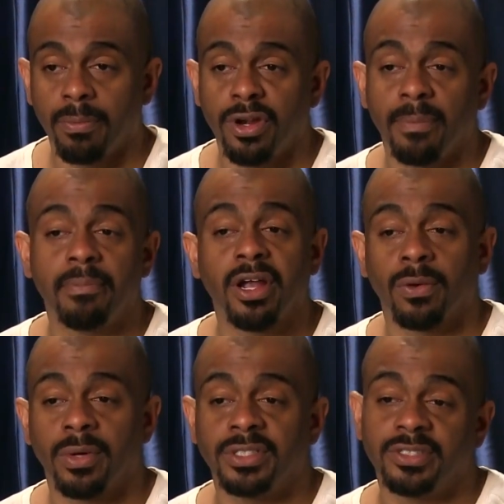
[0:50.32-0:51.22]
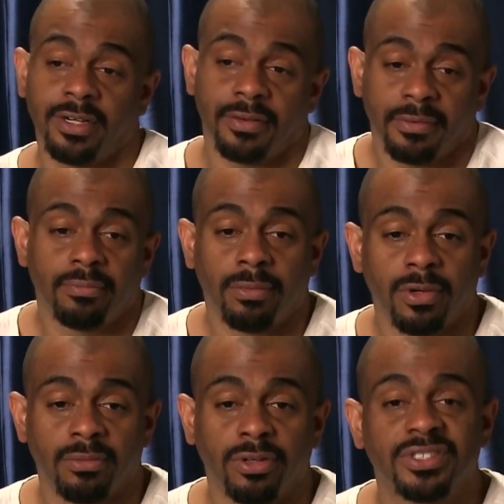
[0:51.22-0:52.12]
one of the bigger ones,
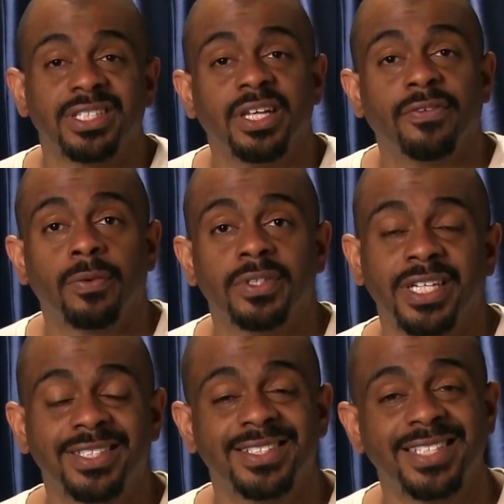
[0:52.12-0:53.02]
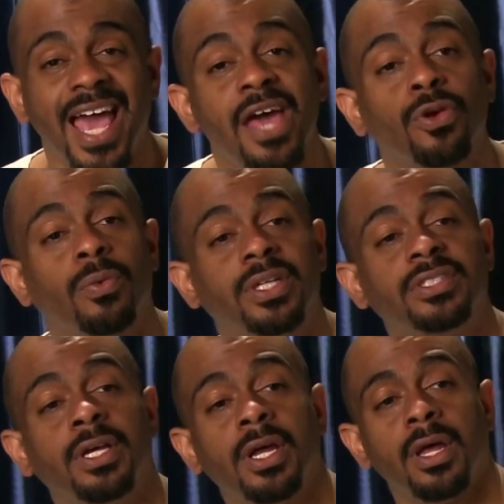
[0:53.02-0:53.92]
one of the most significant ones, and sadder
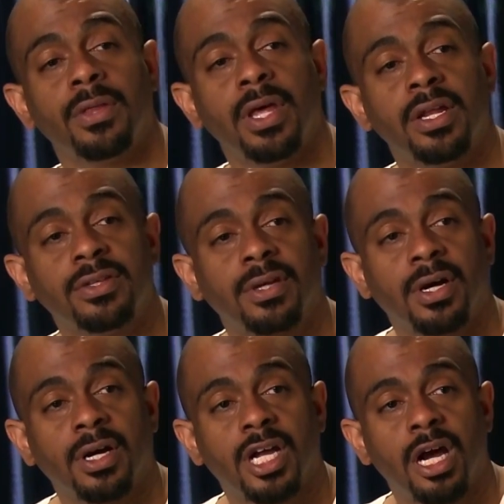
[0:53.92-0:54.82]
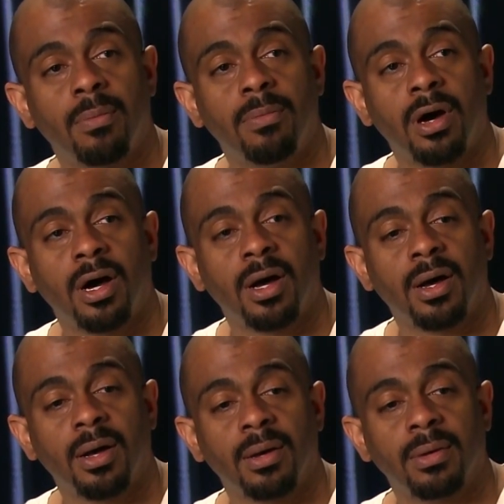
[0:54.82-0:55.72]
ones that has come
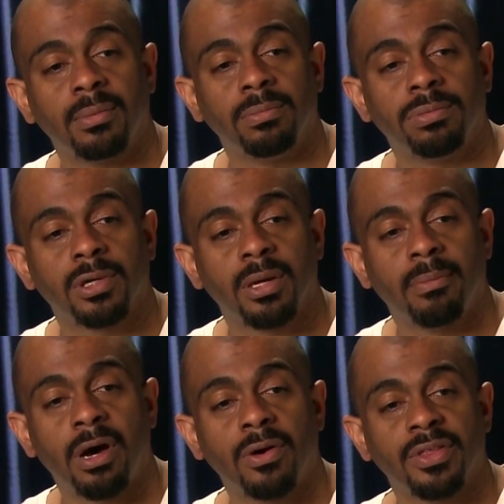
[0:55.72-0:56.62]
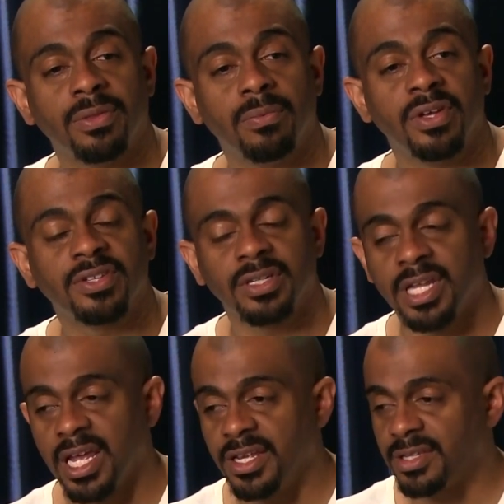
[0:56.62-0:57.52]
out in recent
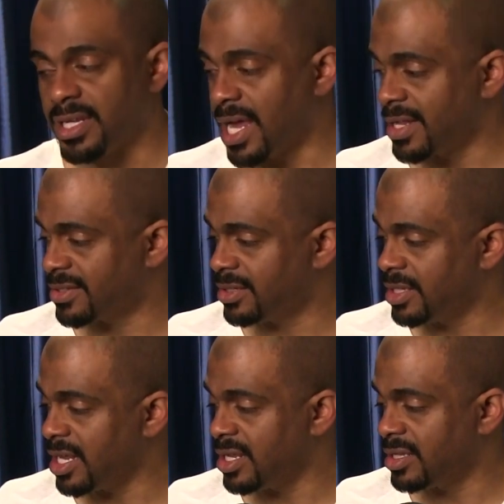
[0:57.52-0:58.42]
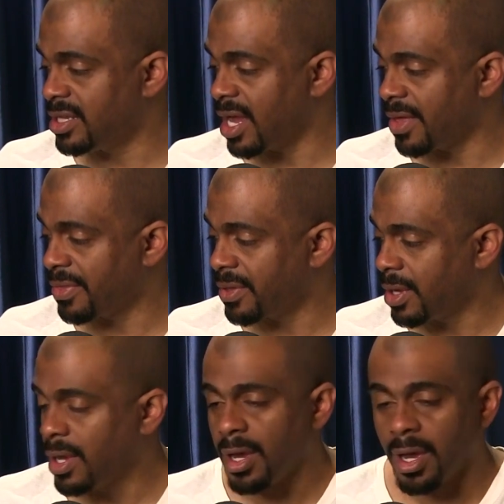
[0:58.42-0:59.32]
days, and that's the death
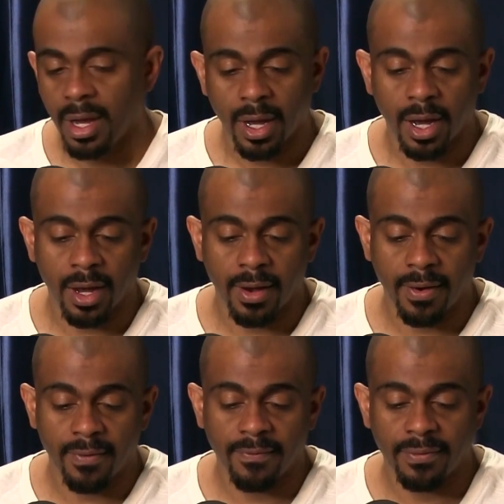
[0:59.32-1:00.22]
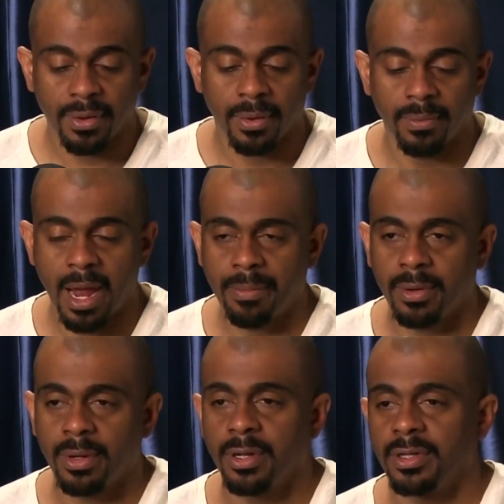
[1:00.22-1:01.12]
of
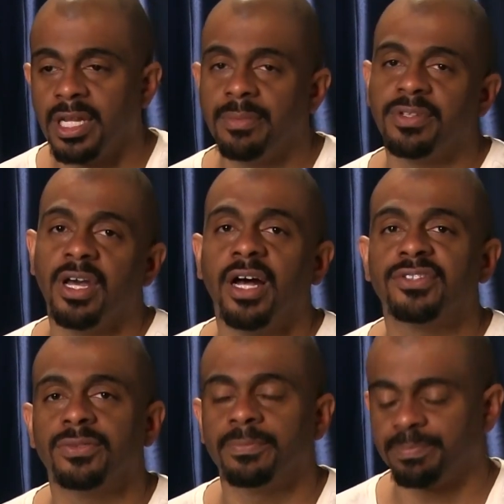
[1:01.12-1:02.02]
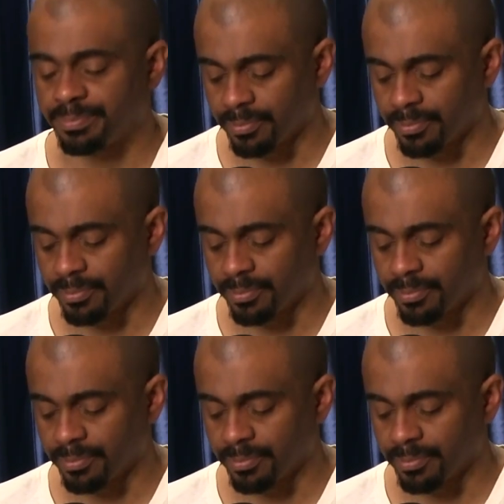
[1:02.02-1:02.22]
rapper Nipsey Hussle,